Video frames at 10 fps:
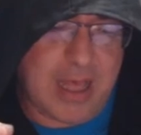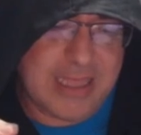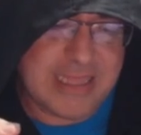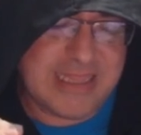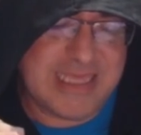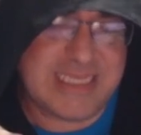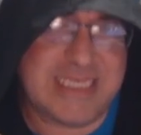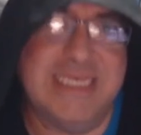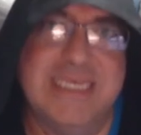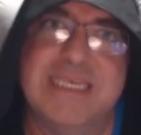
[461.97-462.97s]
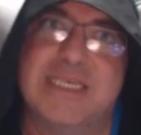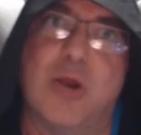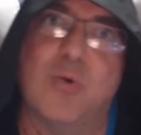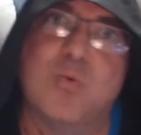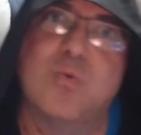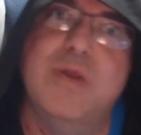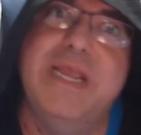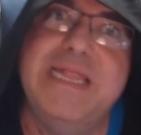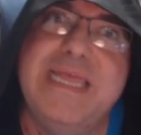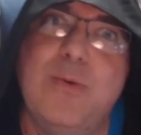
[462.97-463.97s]
this is a
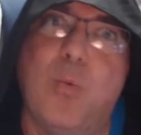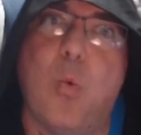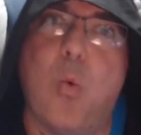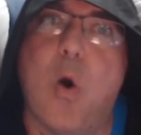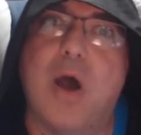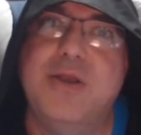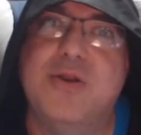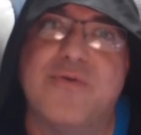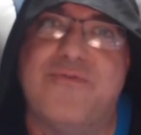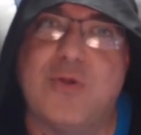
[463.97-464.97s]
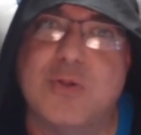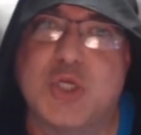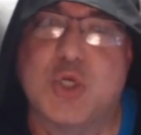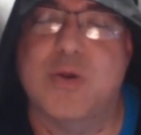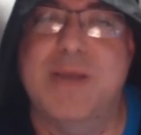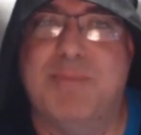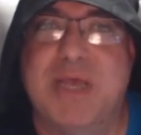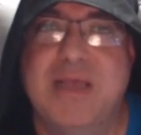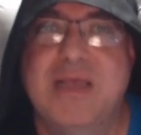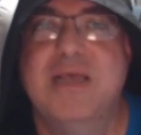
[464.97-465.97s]
really wonderful trip
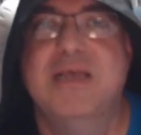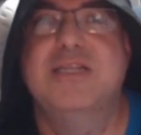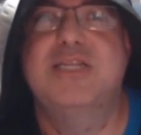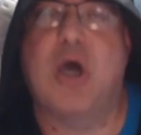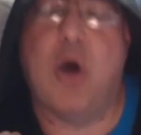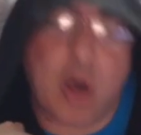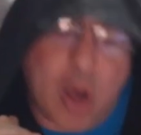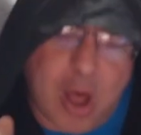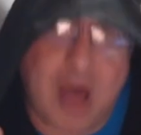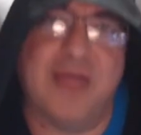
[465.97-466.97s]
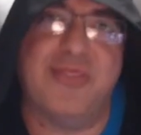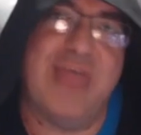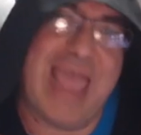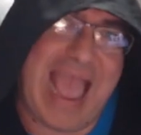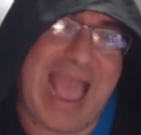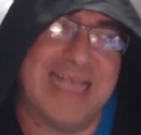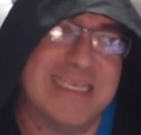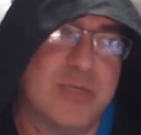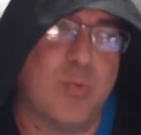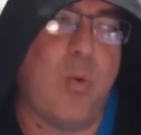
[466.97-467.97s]
to Hoth
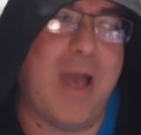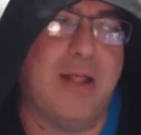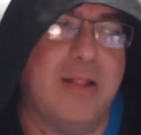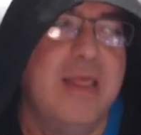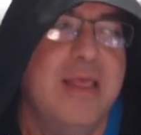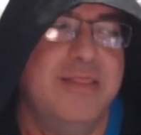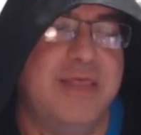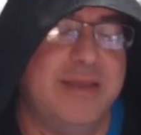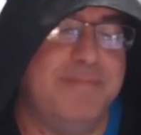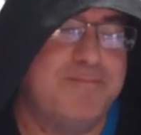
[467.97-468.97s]
as well. The